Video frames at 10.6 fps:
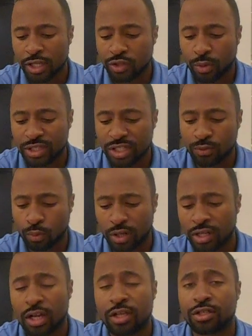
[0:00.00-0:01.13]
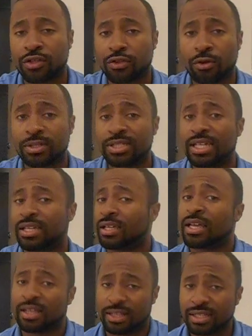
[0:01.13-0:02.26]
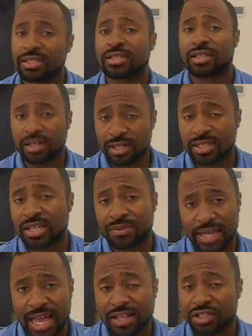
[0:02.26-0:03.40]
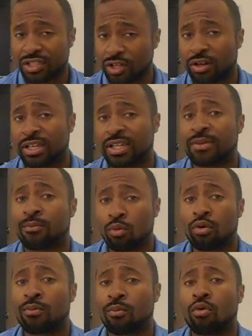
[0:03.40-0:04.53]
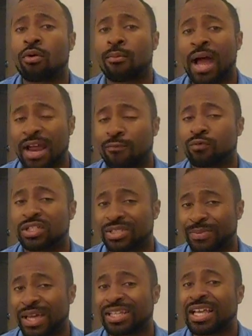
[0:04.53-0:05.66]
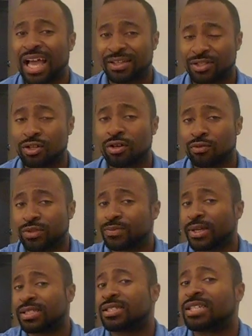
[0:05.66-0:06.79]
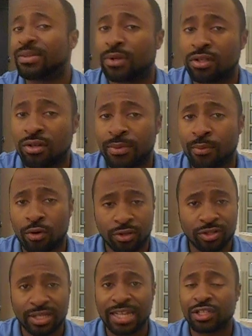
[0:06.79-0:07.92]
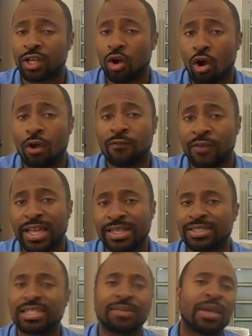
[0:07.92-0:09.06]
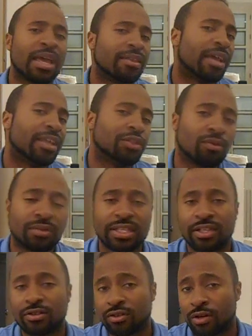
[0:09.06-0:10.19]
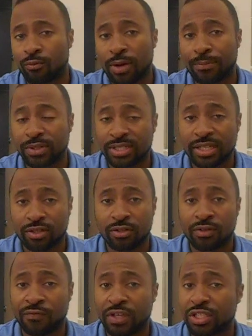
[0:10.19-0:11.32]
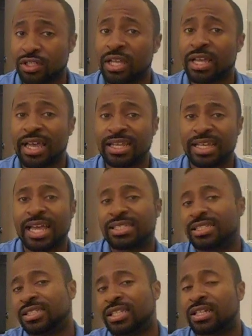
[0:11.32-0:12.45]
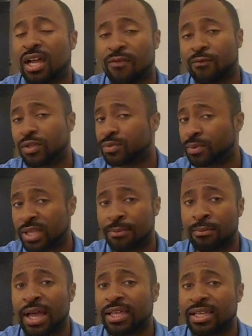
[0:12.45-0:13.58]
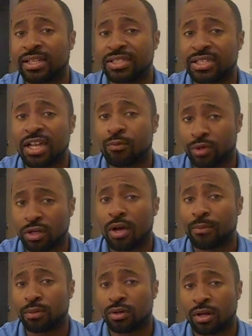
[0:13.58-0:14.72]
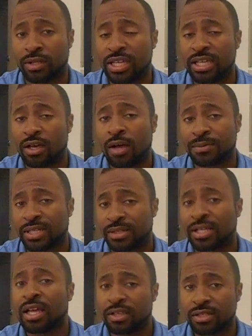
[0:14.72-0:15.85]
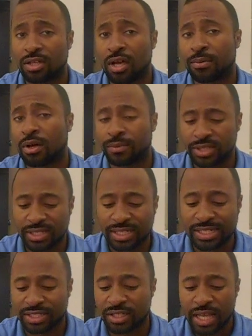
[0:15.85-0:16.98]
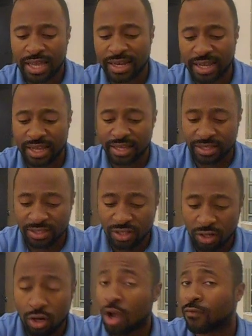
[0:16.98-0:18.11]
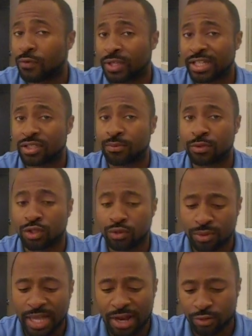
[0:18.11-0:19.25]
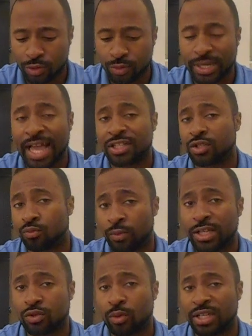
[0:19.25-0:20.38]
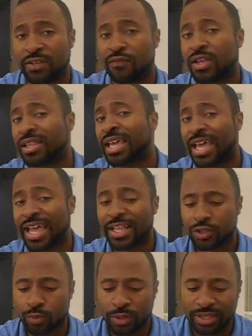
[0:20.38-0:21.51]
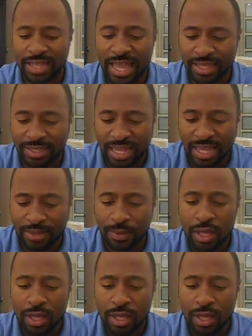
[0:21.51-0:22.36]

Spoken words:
21-13. Now, this Kentucky team's actually starting to get more and more of my respect. I'm starting to respect this team a little bit more. There's actually a hard-fighting team. Now, I don't think they're going to represent their division in the SEC Conference, but they might get it scared with a couple of key upsets this upcoming season. And it started off against the Mizzou Tigers, who was actually ranked 25th entering that game.